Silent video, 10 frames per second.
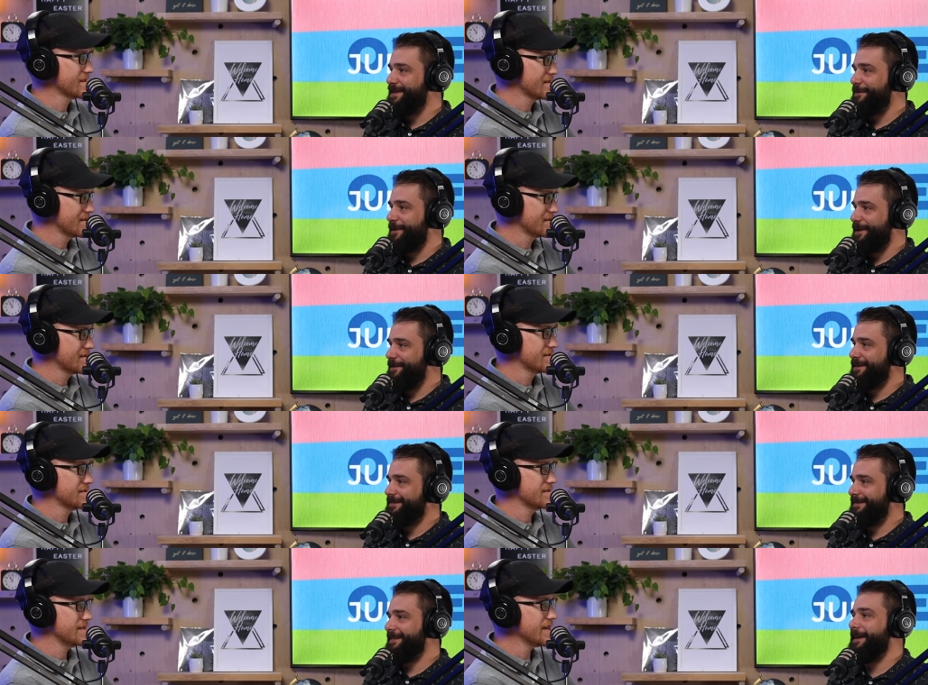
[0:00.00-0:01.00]
Speaker 1: as they were
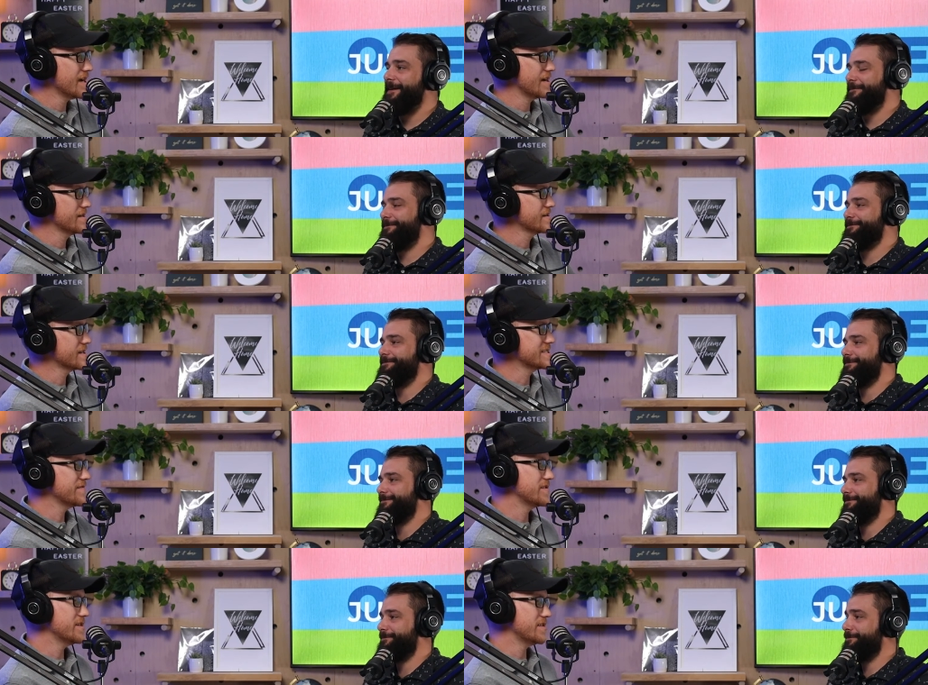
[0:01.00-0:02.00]
going.
Speaker 2: Yeah. Because um,
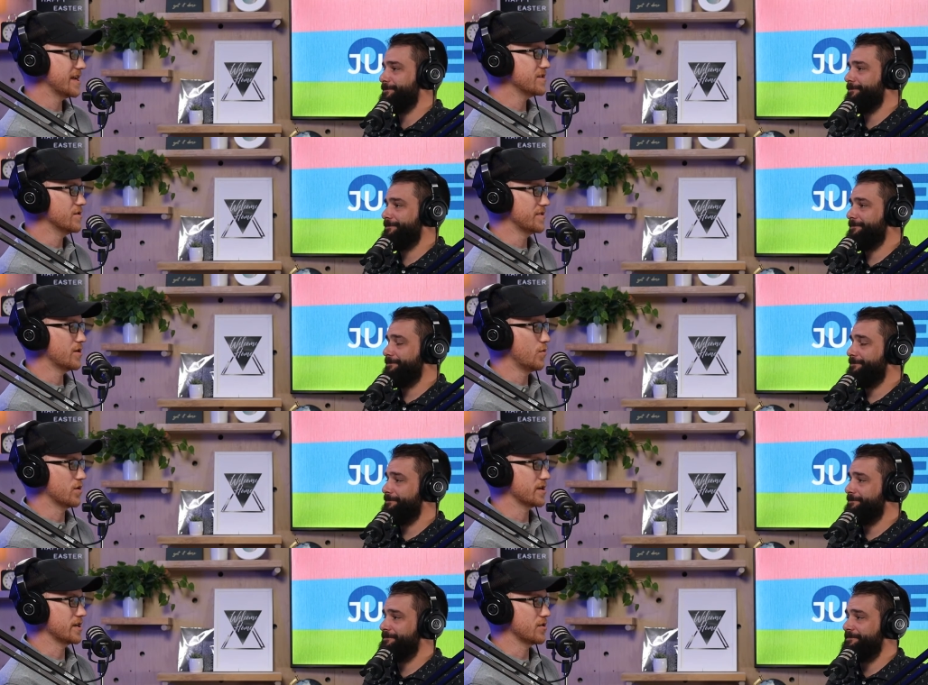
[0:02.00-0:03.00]
even then, they know they're
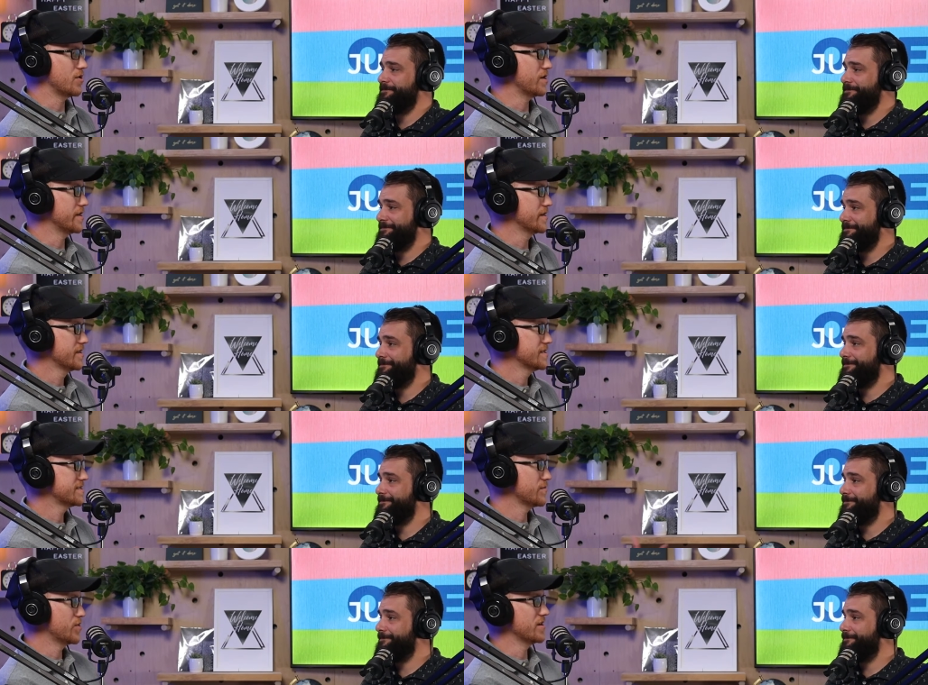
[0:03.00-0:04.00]
working on
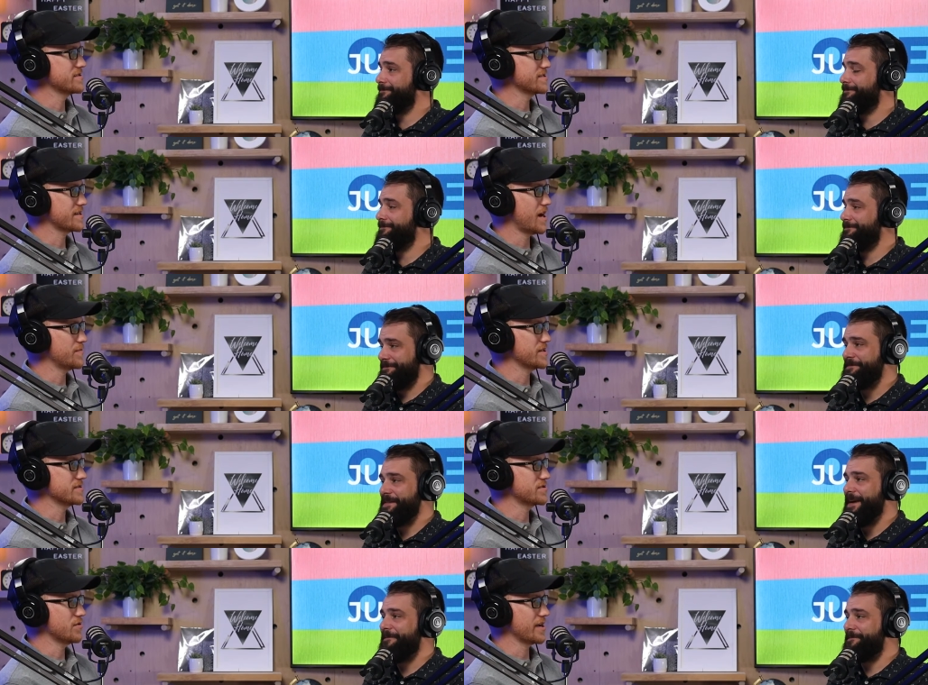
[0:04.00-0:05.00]
someone else's copy.
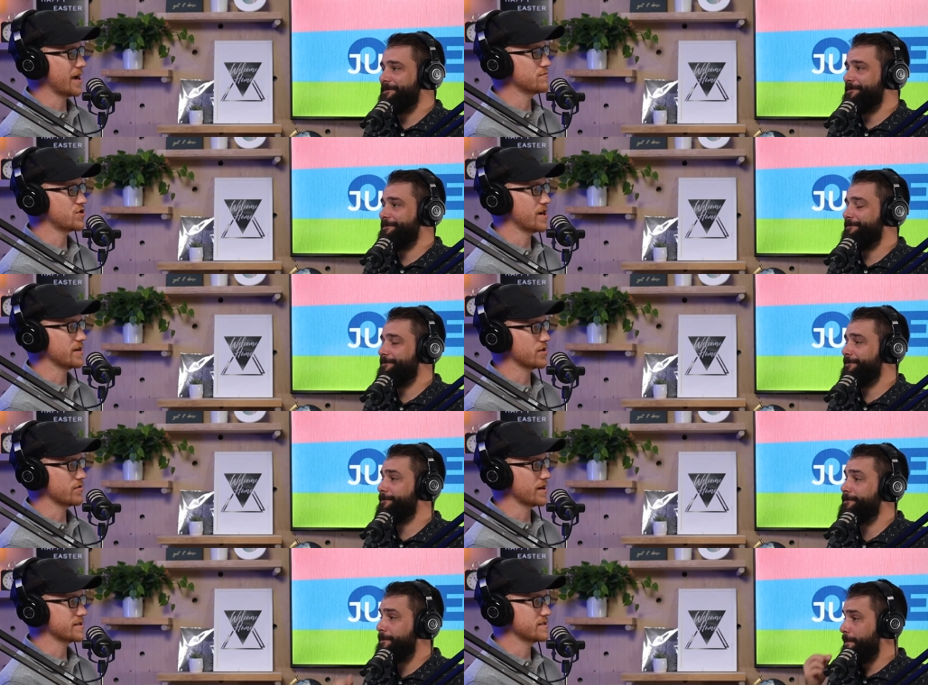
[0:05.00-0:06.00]
And yeah. so, like, I'm trying to
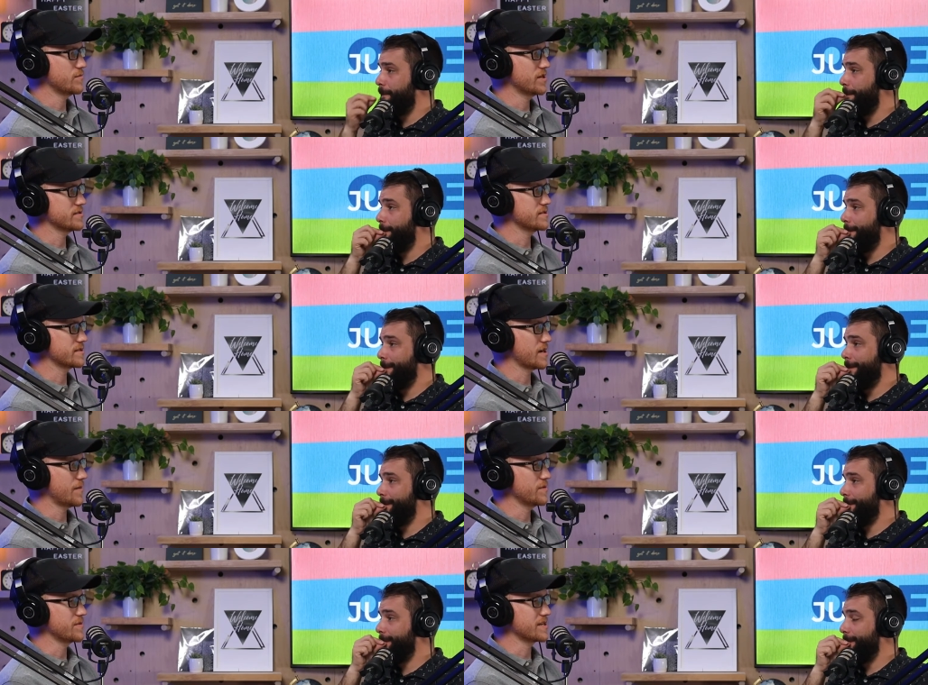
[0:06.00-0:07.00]
correct someone else's
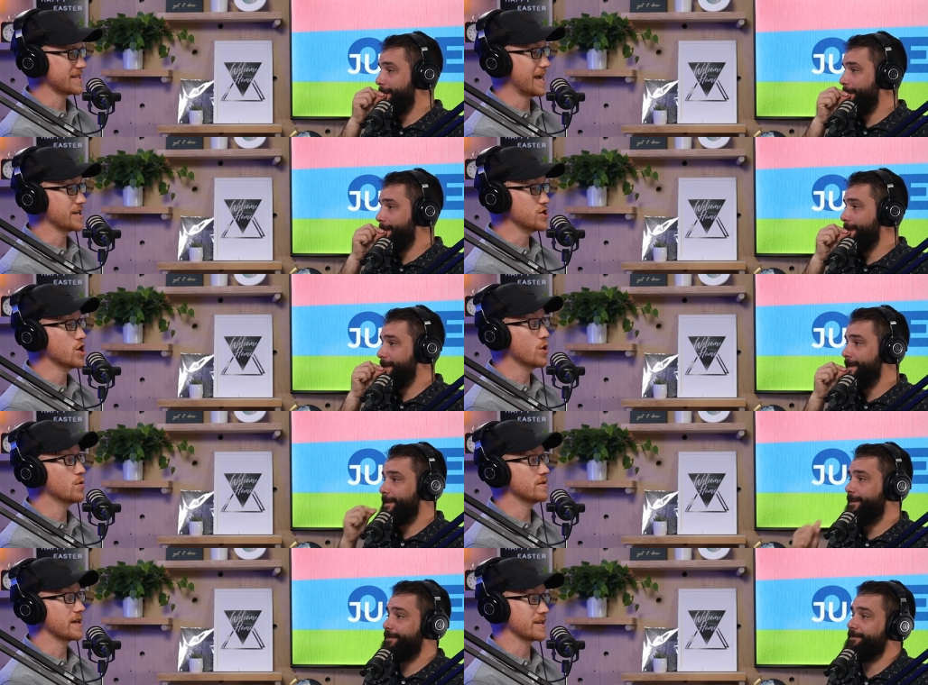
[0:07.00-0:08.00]
copy because I
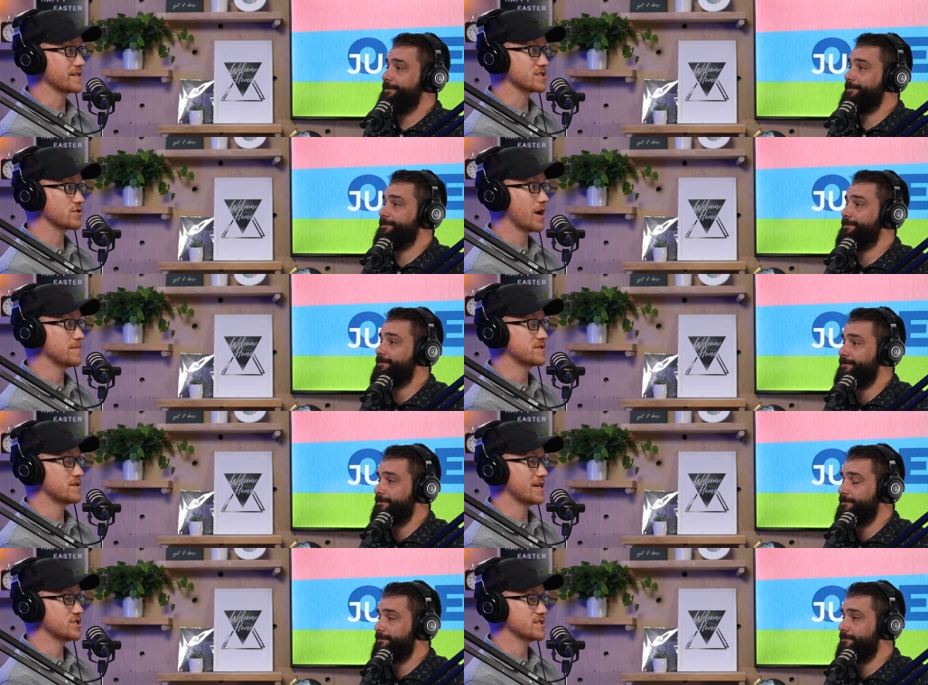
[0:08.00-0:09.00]
know, like, these scribes, they're
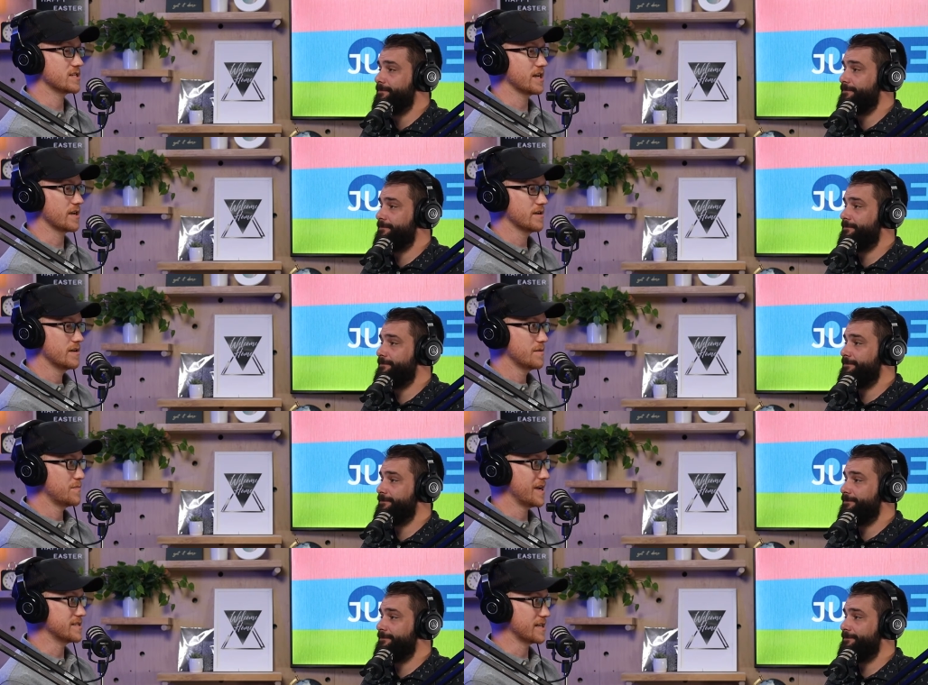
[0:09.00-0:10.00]
not just like
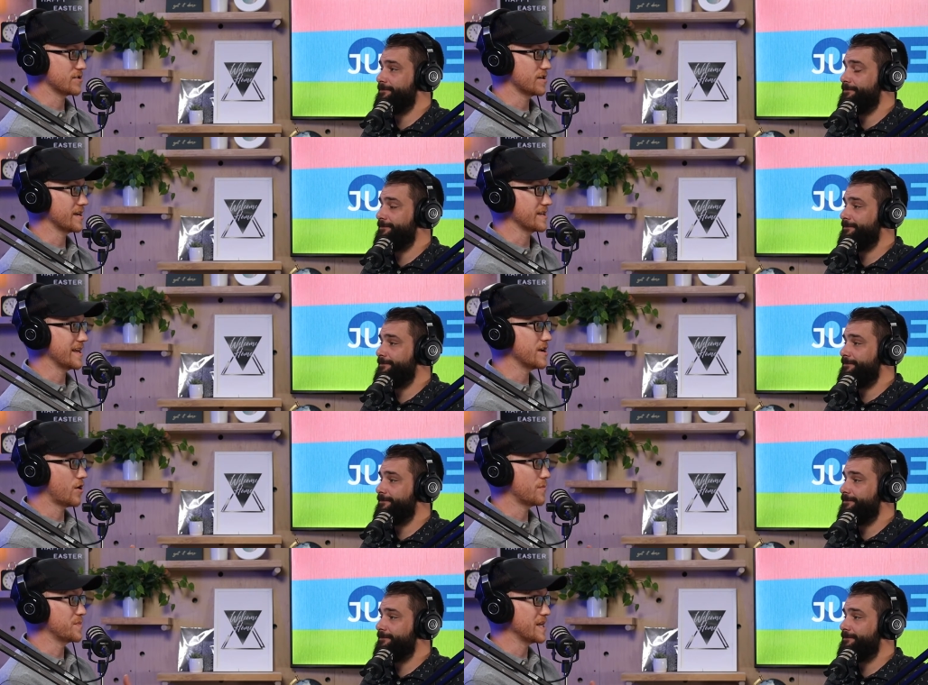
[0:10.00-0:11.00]
paid secretary, like, they
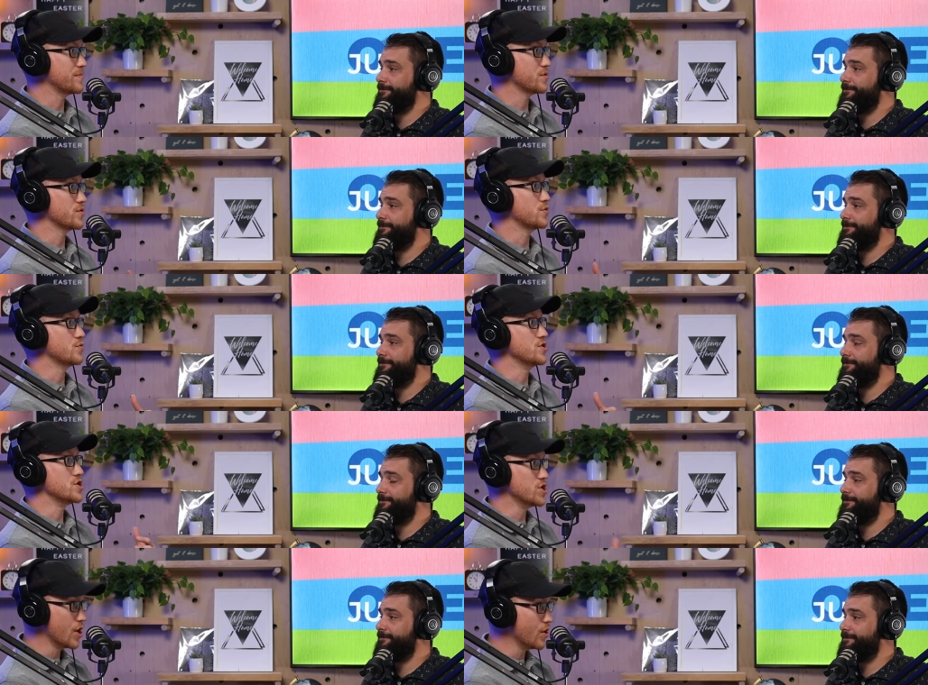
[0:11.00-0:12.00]
are people who
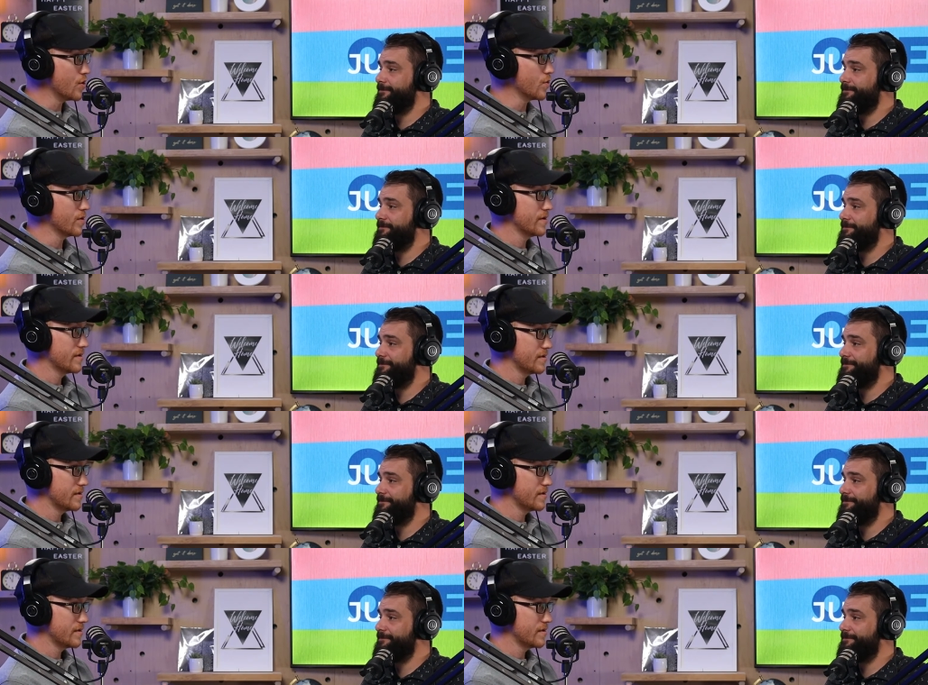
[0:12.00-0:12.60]
know